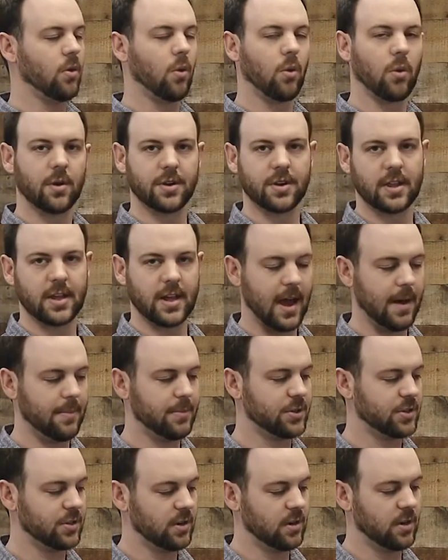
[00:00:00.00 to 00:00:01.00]
or into the
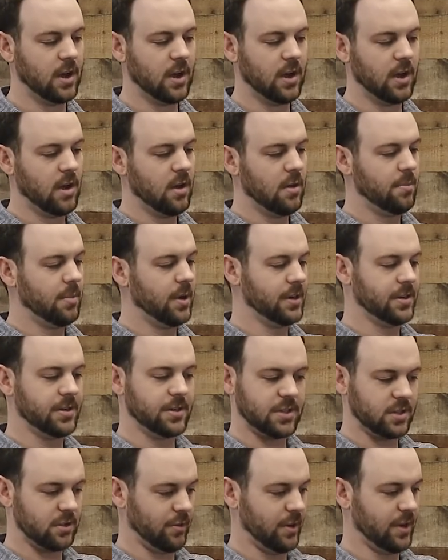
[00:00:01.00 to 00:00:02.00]
aperture, but it
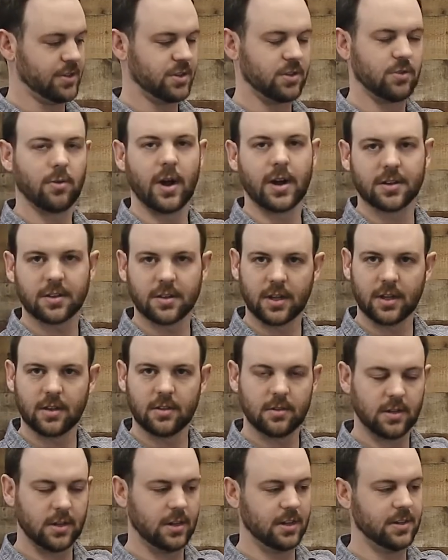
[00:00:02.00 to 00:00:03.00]
just threads
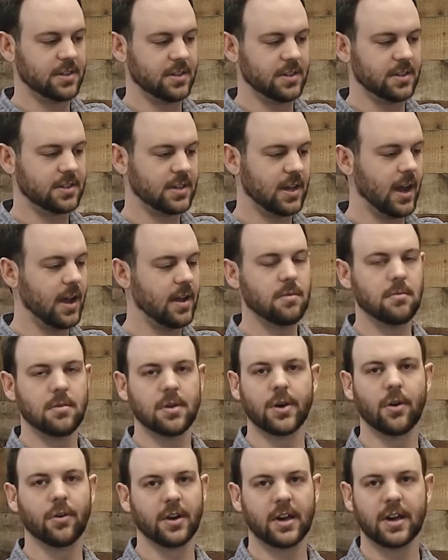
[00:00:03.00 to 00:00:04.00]
directly into the sight. You
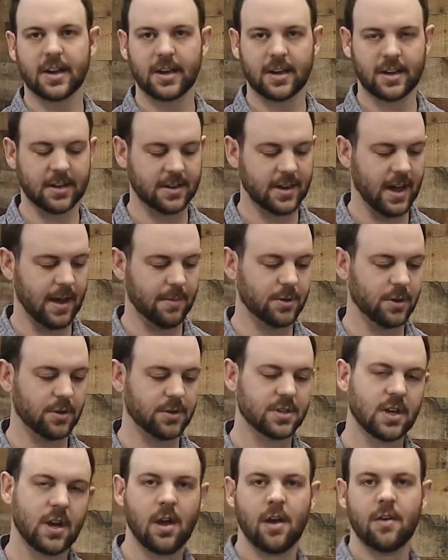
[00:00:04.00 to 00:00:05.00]
don't need any
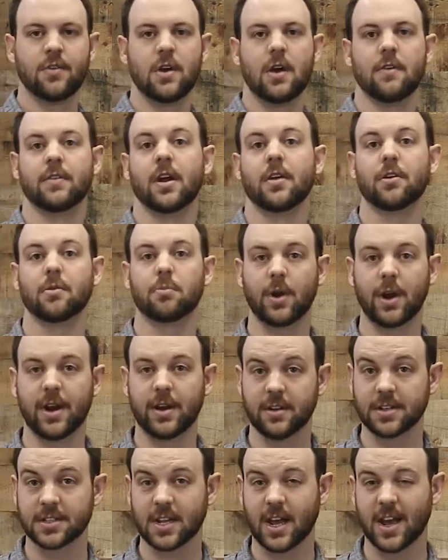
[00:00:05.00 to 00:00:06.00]
adapters. If you have another
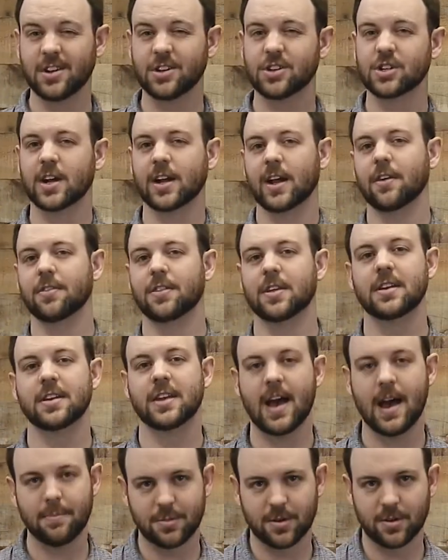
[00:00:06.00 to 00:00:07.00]
brand of sight, check out the
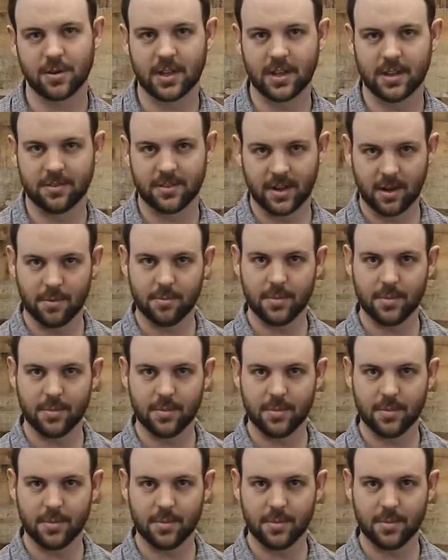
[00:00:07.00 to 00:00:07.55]
adapter kit that I